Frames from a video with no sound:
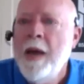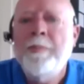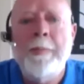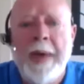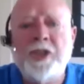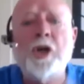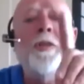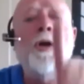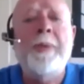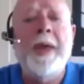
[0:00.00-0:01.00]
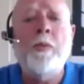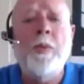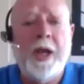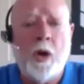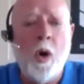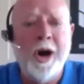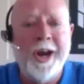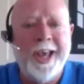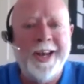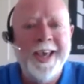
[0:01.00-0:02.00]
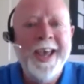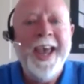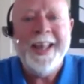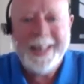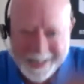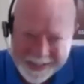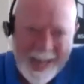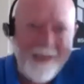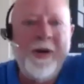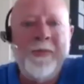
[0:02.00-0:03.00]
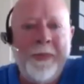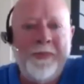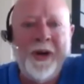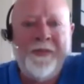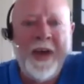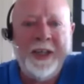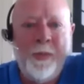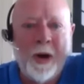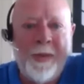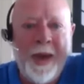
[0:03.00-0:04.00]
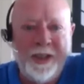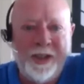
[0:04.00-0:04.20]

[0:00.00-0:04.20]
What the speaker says: But make sure they're being recorded and then save them up to your Facebook page.